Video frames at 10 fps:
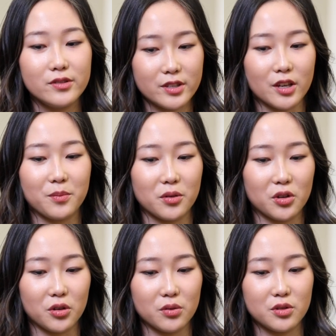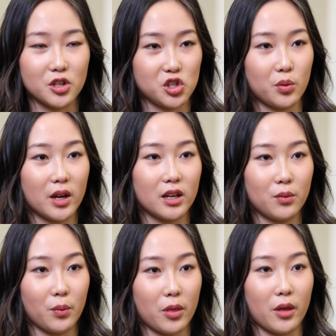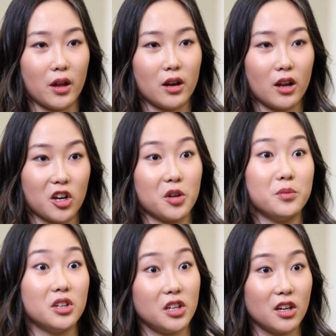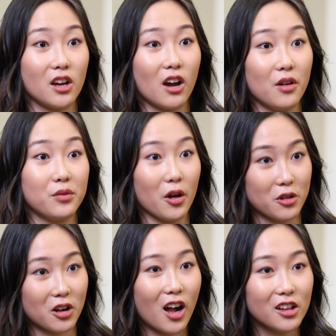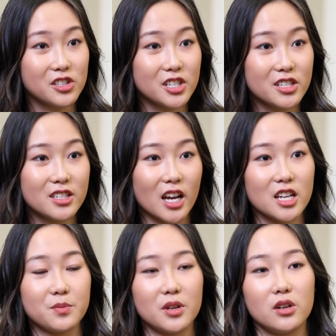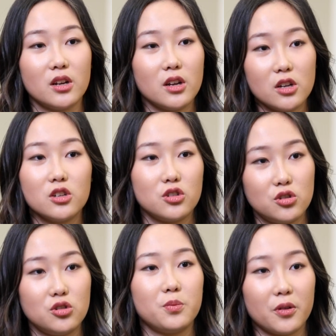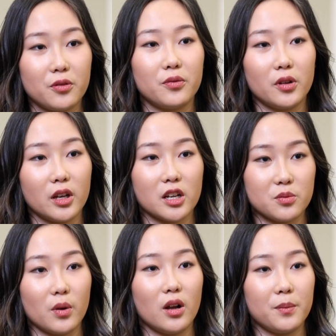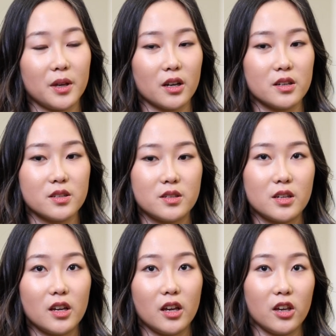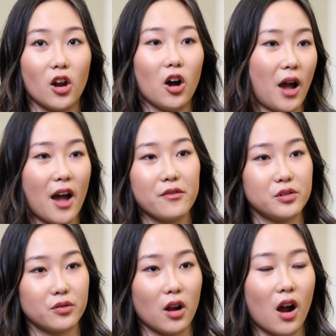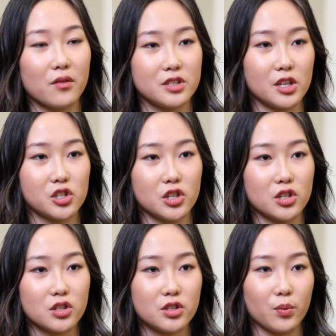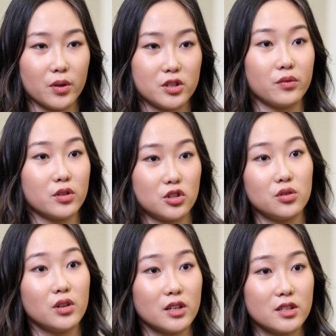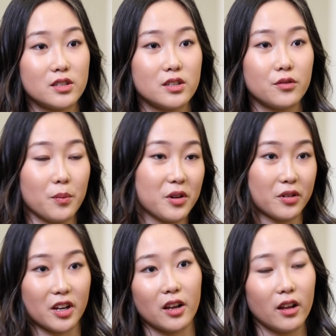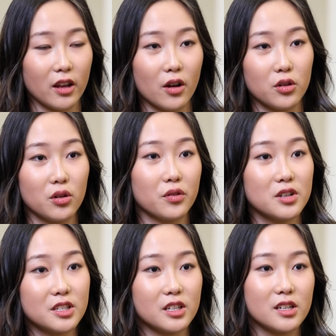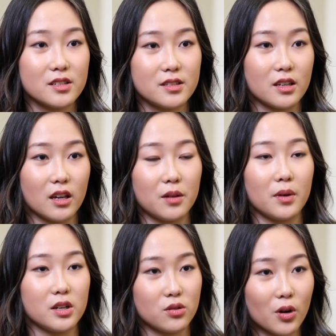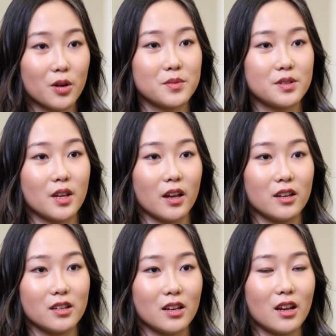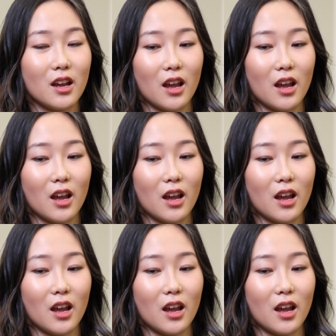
CMU-Q situated within a community of other colleges has been super fulfilling as well, because, you know, I'll have different conversations with different students from different, you know, universities in my dorms, and